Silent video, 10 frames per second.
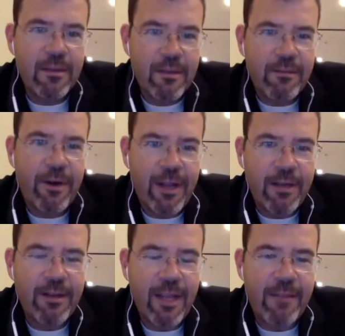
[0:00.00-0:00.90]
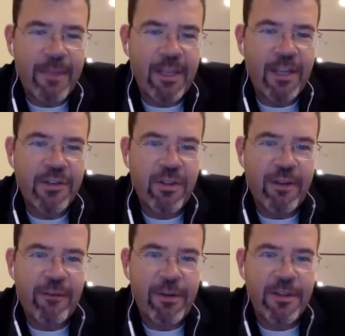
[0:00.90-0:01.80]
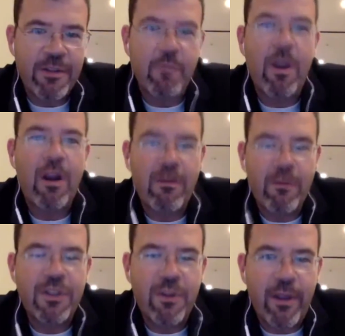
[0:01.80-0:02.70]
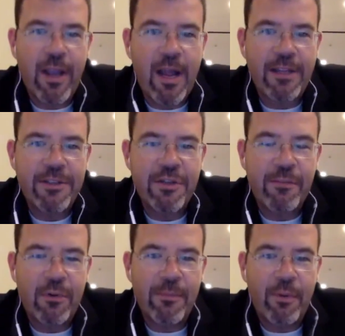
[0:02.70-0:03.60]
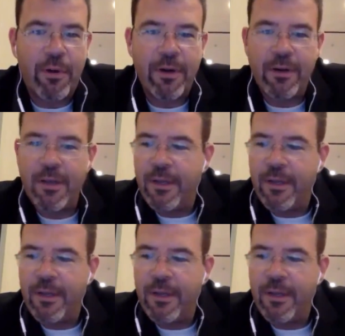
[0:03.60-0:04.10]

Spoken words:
Right. Yeah. Making sure that everybody is aware of what's going on is super important.